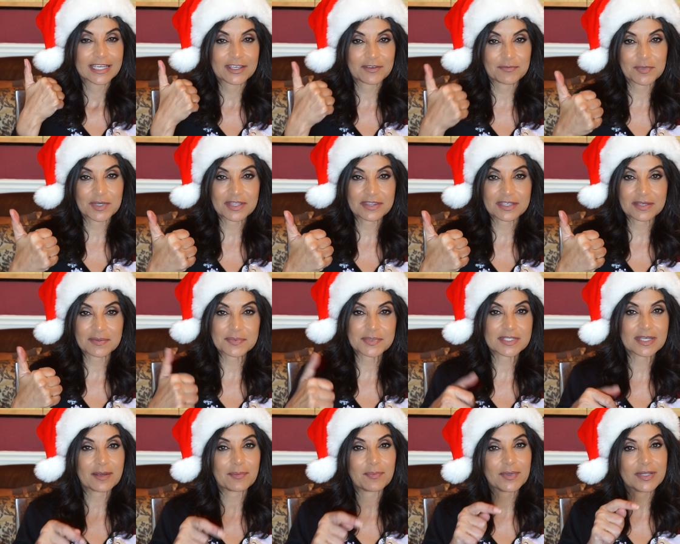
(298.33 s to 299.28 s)
Give me a thumbs
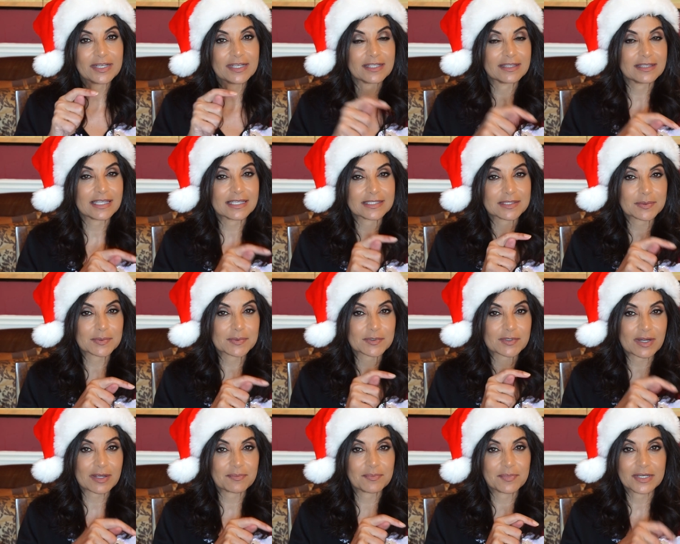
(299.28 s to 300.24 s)
up and hit that
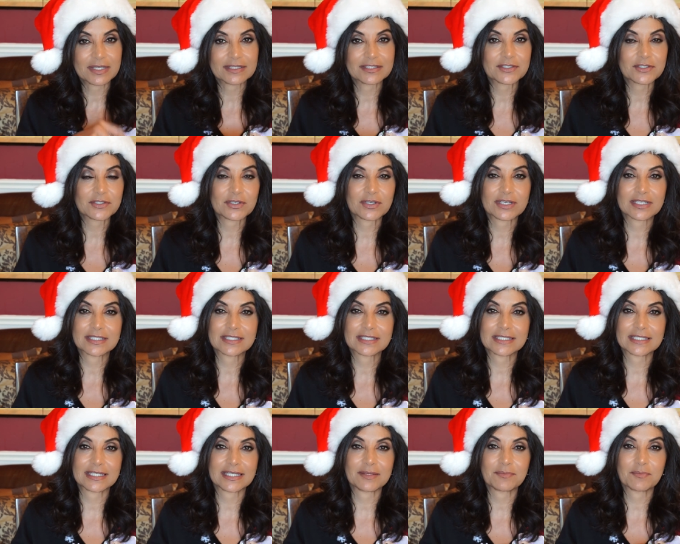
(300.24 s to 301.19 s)
subscribe button so you can
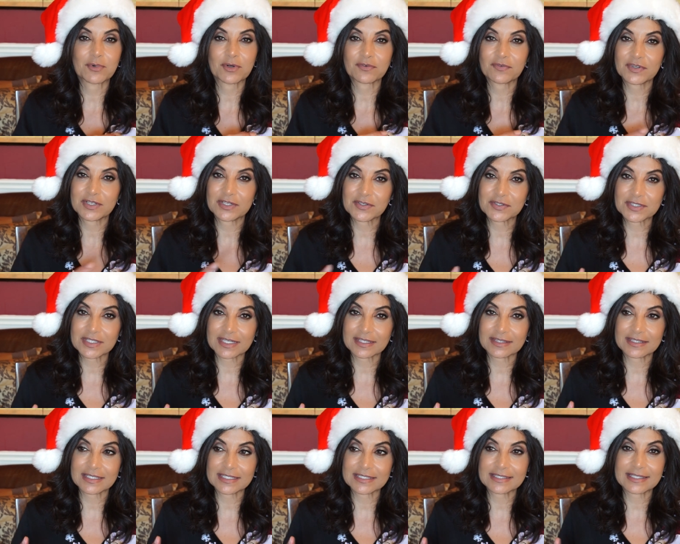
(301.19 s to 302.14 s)
see more videos
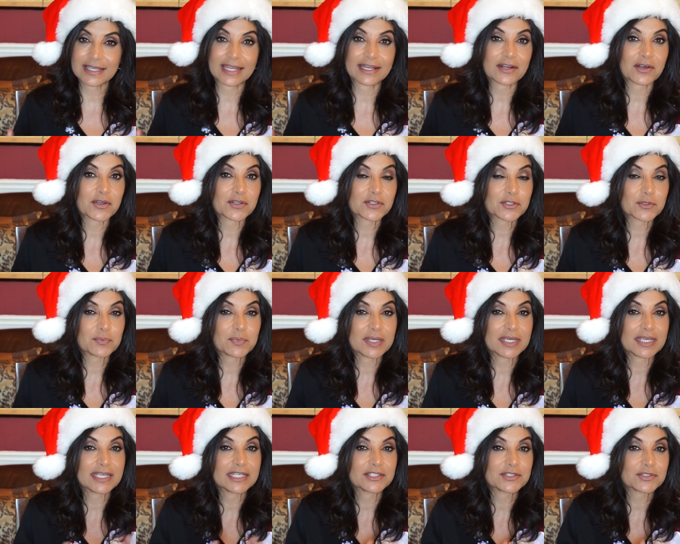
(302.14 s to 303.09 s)
like this and also
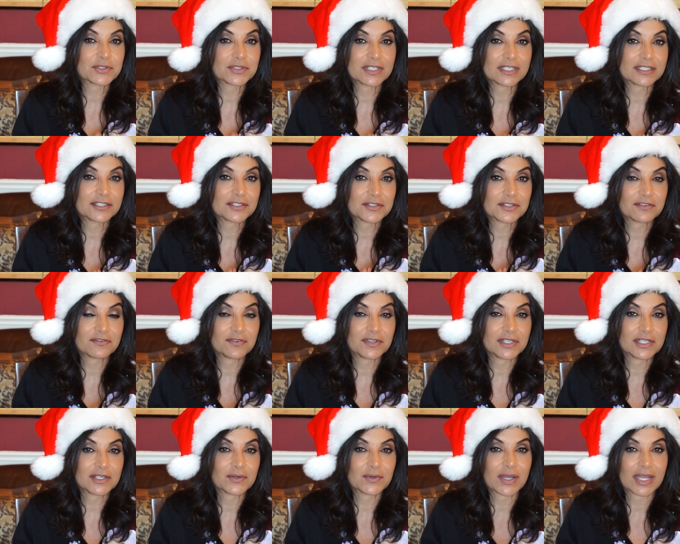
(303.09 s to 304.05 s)
be entered into the
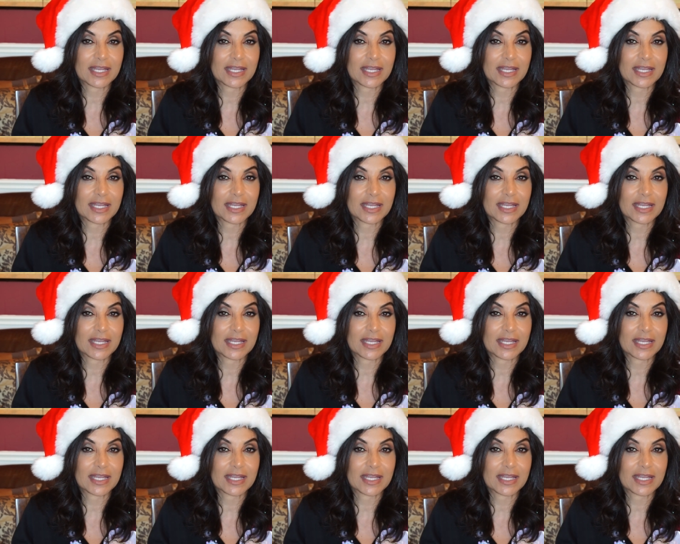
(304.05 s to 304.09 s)
video